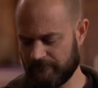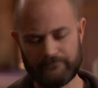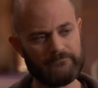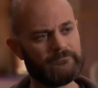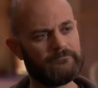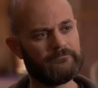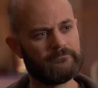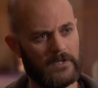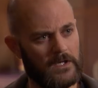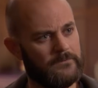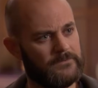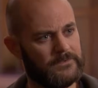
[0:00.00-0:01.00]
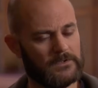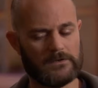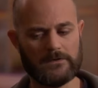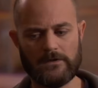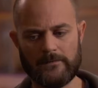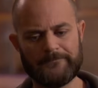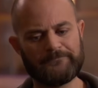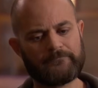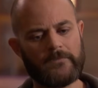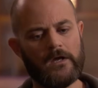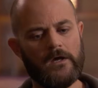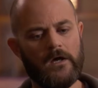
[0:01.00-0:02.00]
half a second. Half a second, yeah.
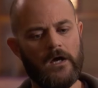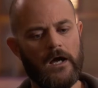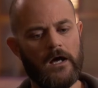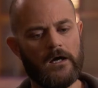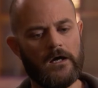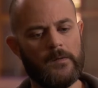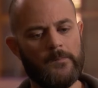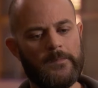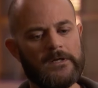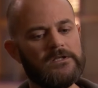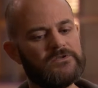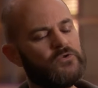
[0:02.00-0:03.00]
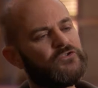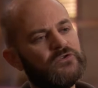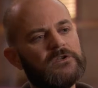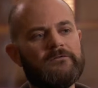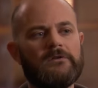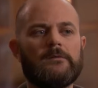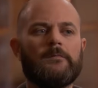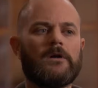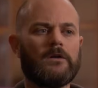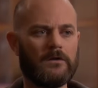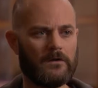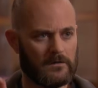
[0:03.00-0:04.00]
But he's also given them a
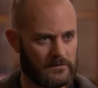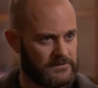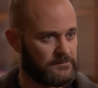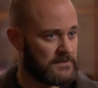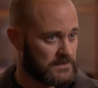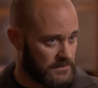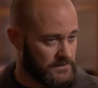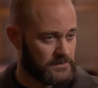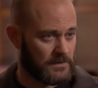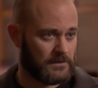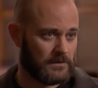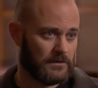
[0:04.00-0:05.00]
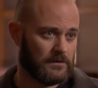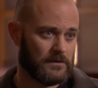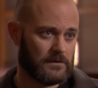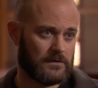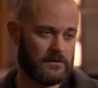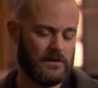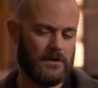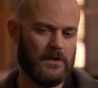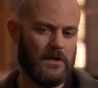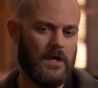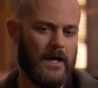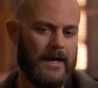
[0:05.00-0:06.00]
clock, specially designed clock,
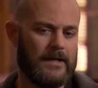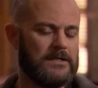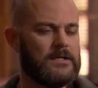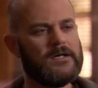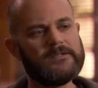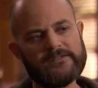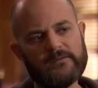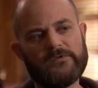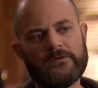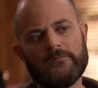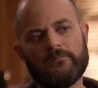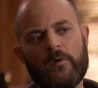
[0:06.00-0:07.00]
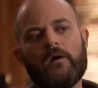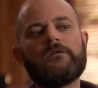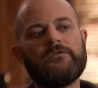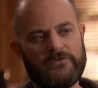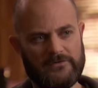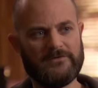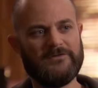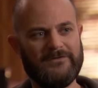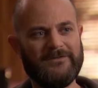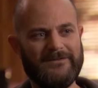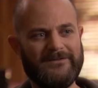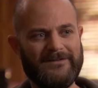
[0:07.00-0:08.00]
and he asks them to monitor
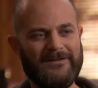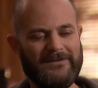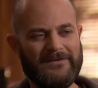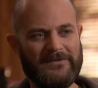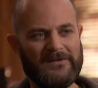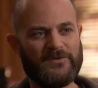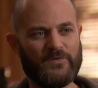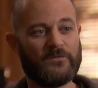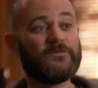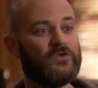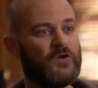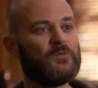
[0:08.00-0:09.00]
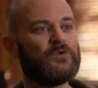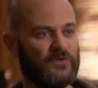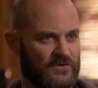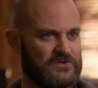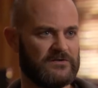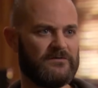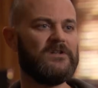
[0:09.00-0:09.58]
their own phenomenology of